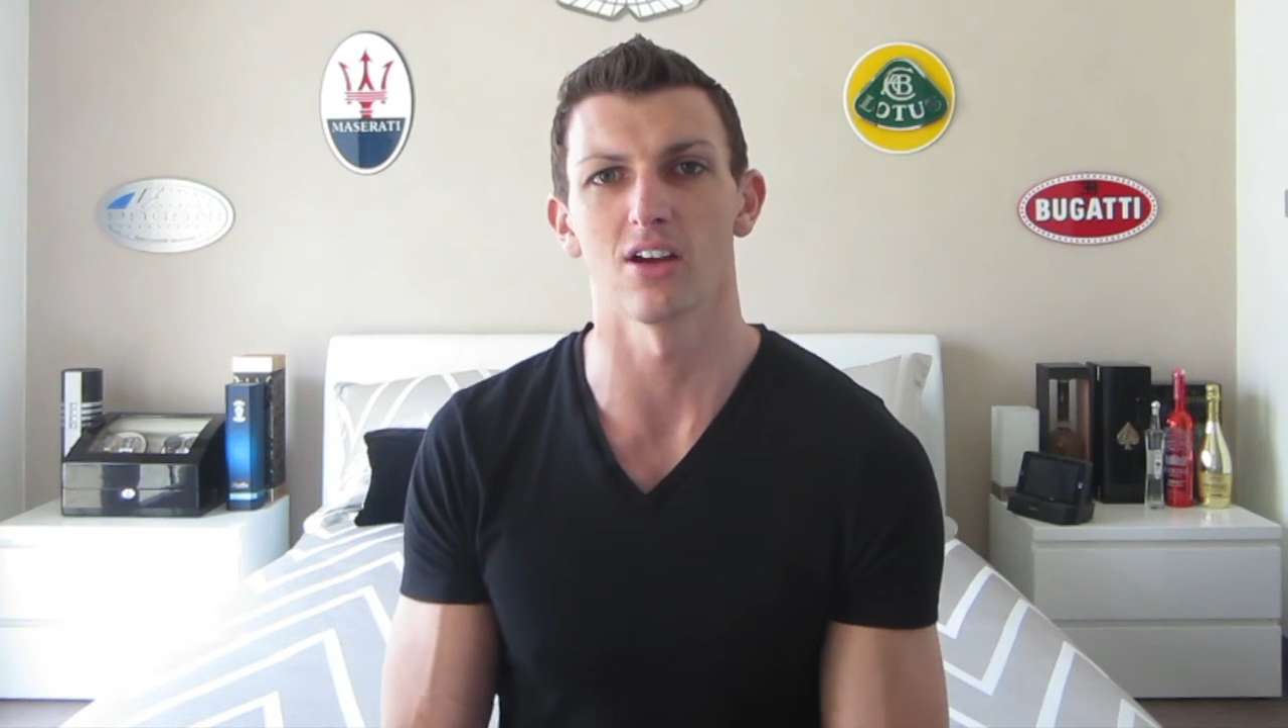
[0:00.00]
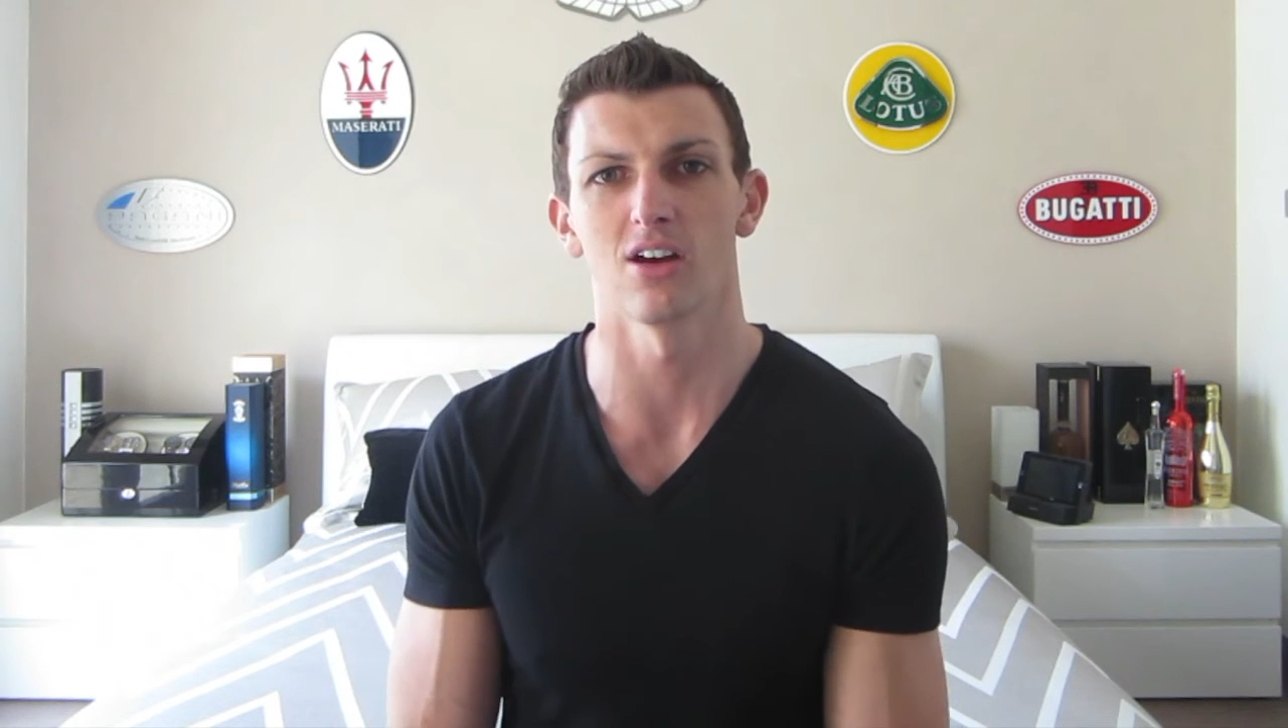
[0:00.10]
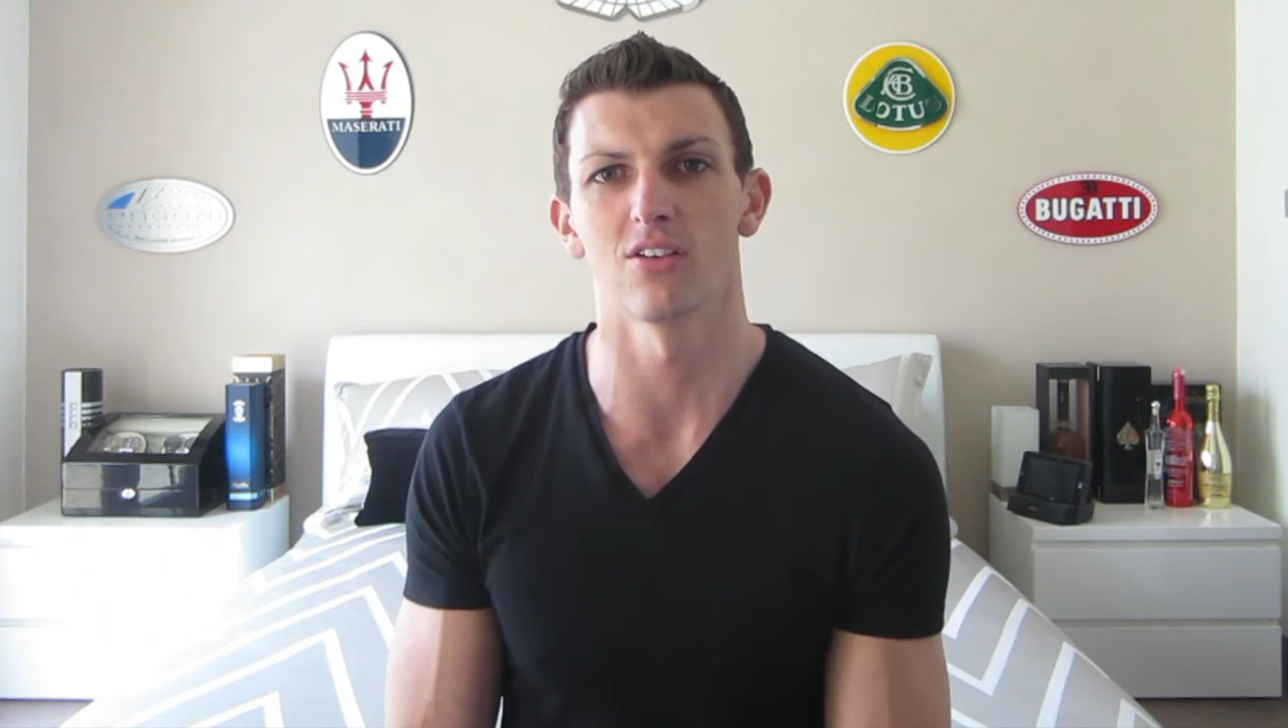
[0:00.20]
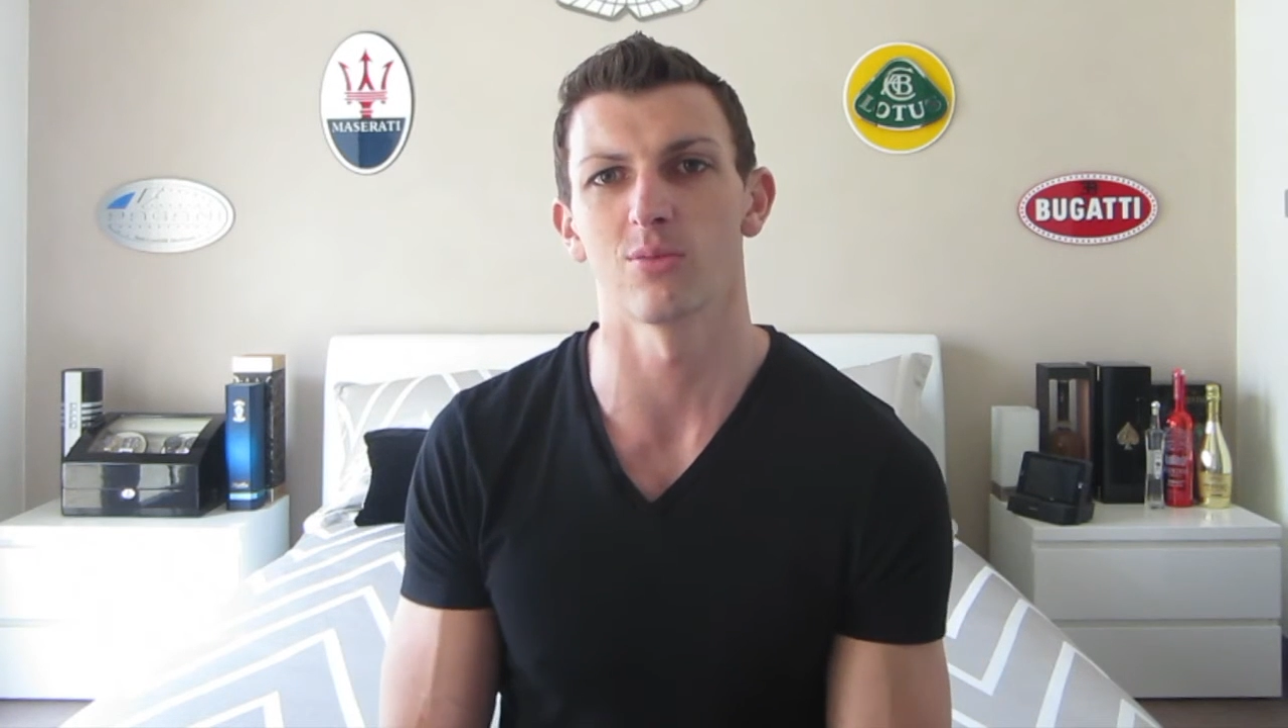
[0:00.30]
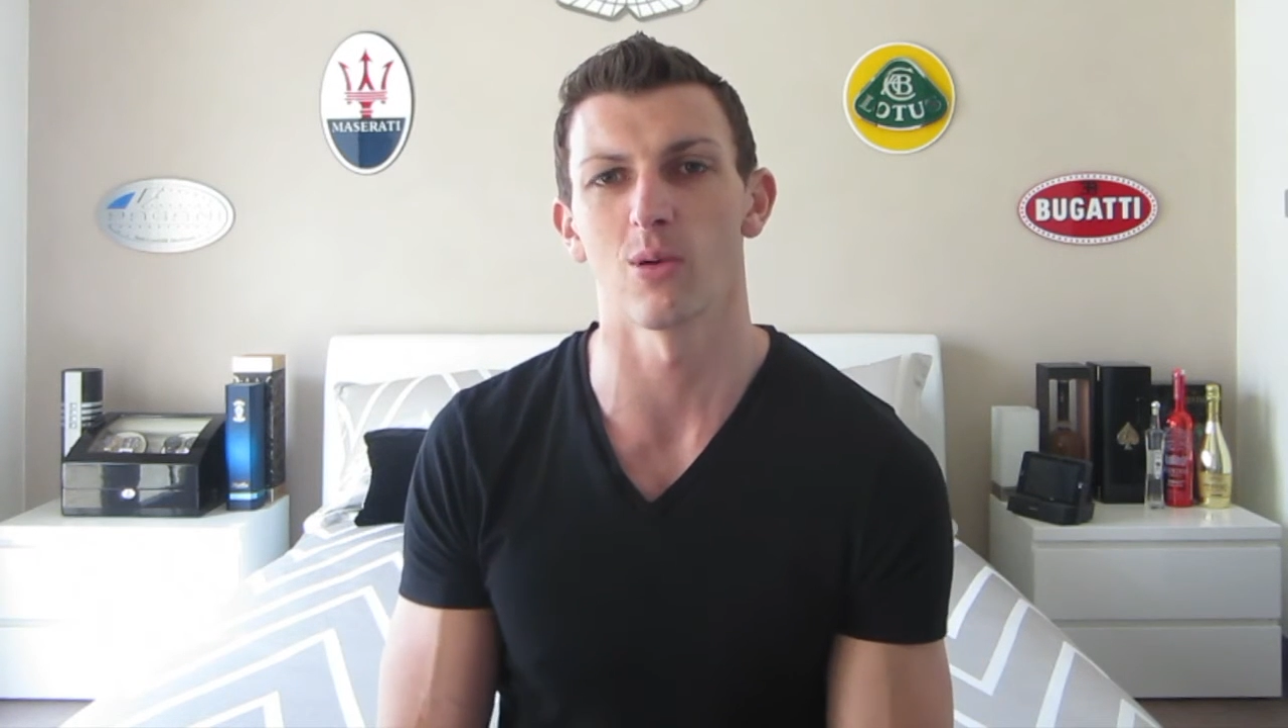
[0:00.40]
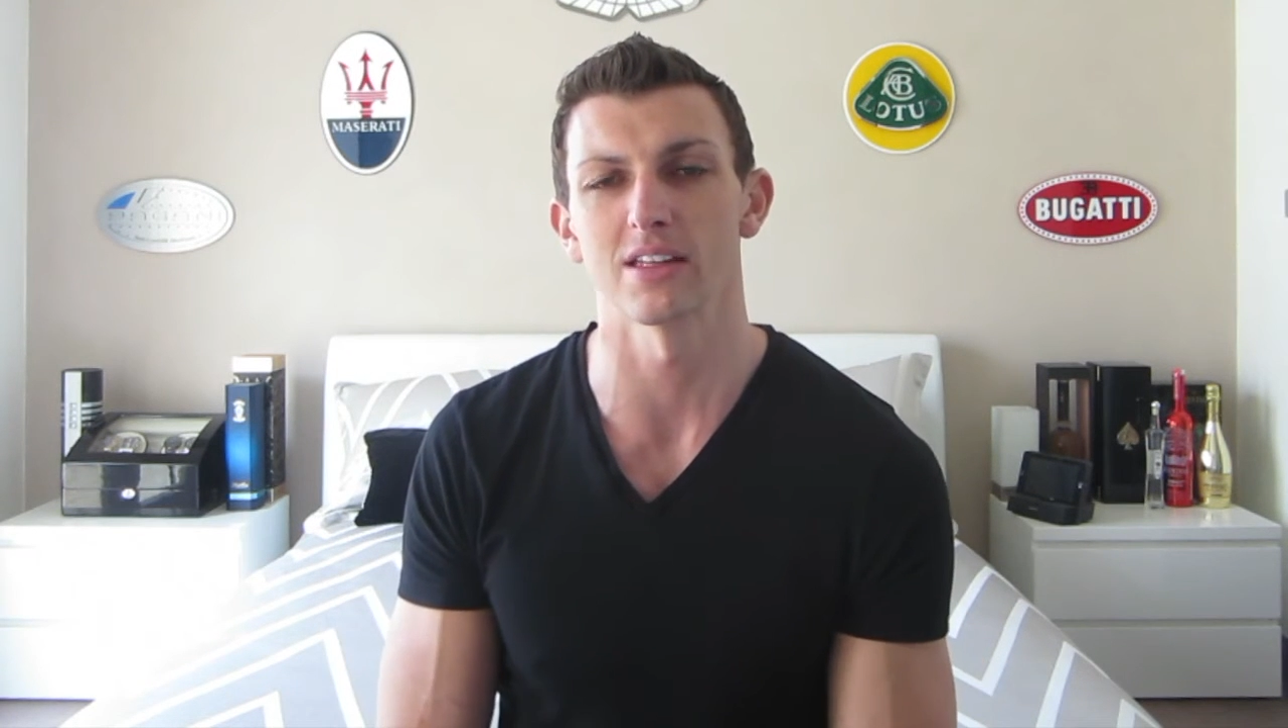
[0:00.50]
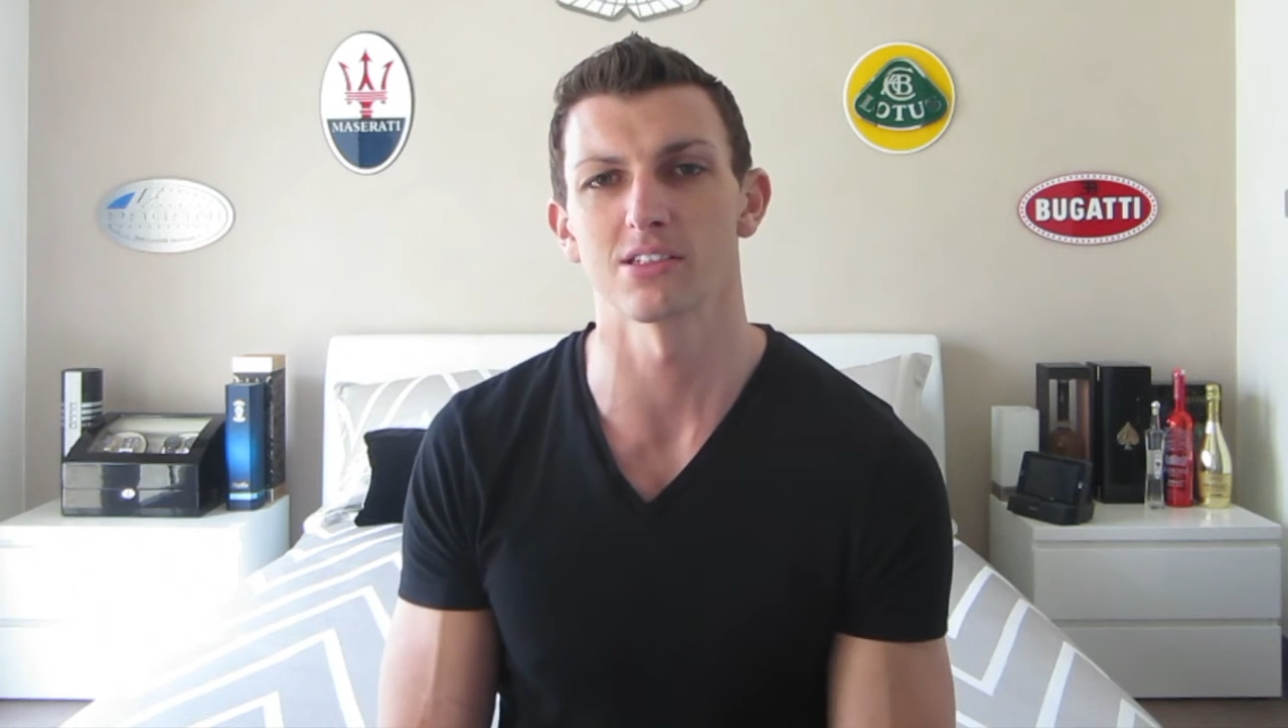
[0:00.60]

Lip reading: of when